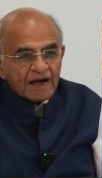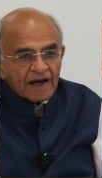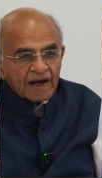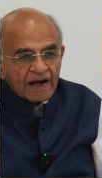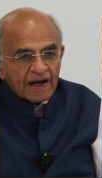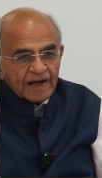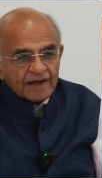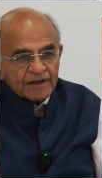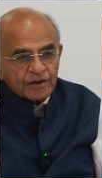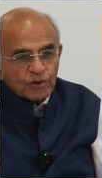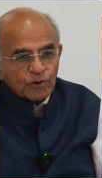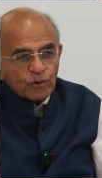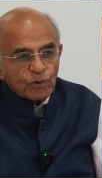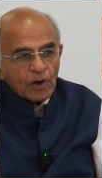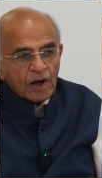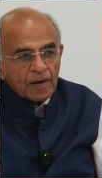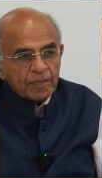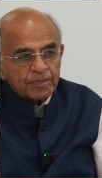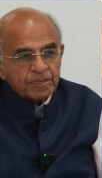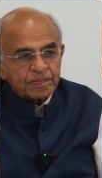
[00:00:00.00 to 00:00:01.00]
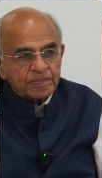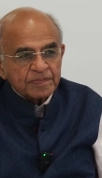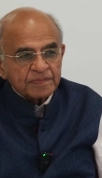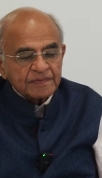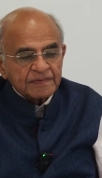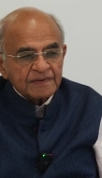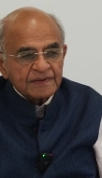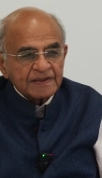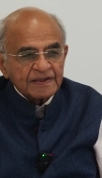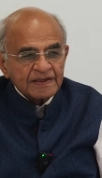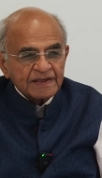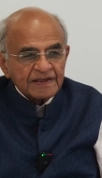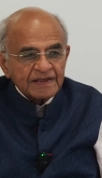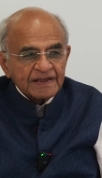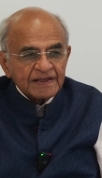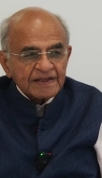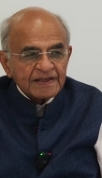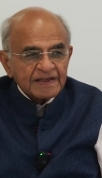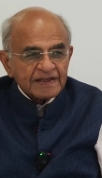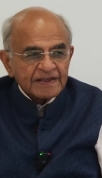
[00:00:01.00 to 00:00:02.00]
I grew up
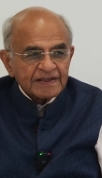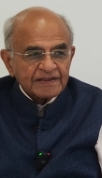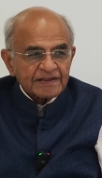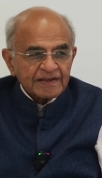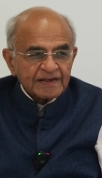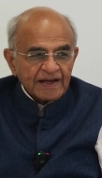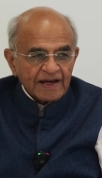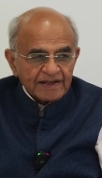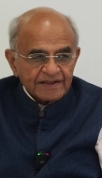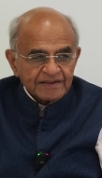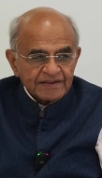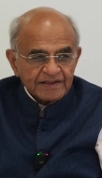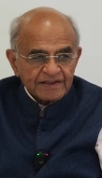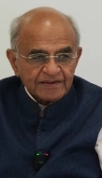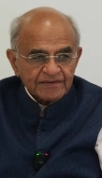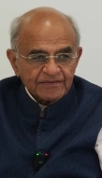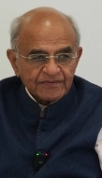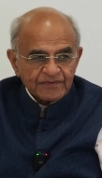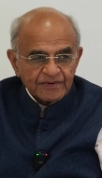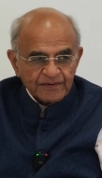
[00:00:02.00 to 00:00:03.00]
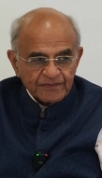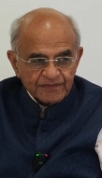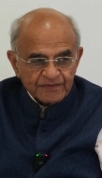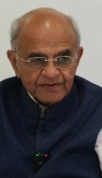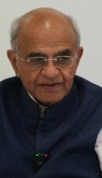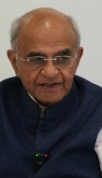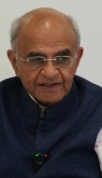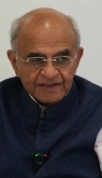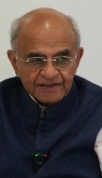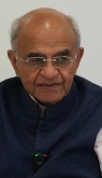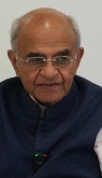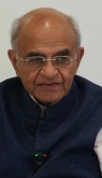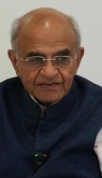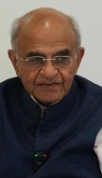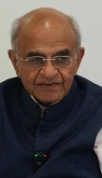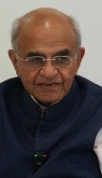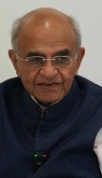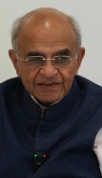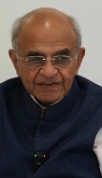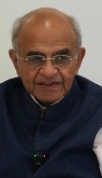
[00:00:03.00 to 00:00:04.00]
in the
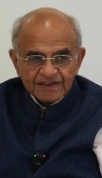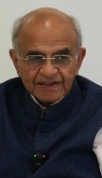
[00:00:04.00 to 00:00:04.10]
1950s,